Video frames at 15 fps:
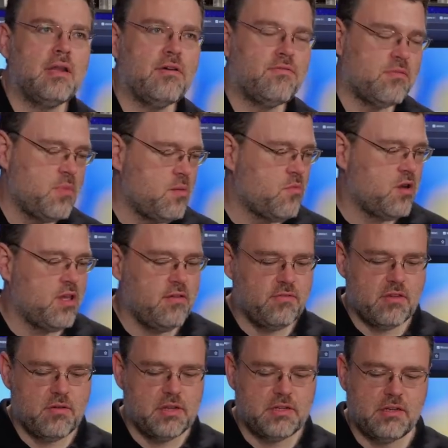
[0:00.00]
Now, for memory,
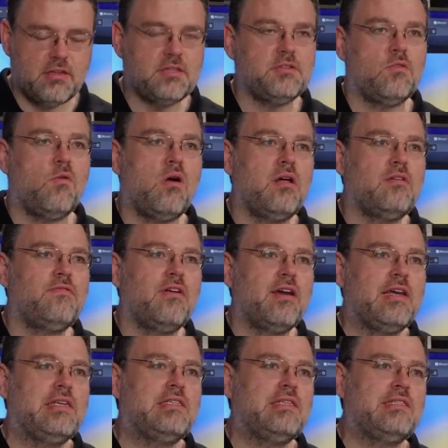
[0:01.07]
even though Intel doesn't
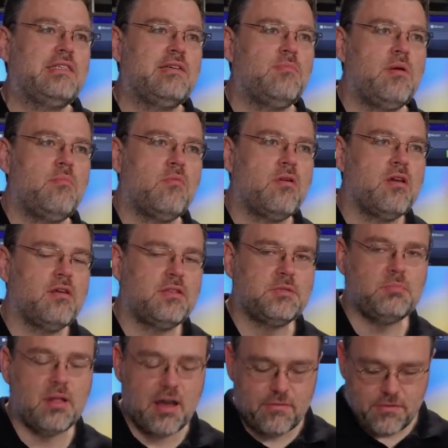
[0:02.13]
qualify ECC memory on
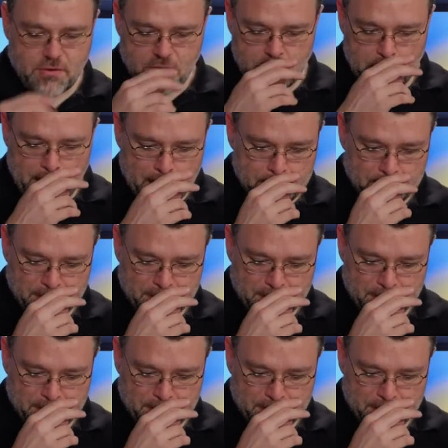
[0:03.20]
this platform,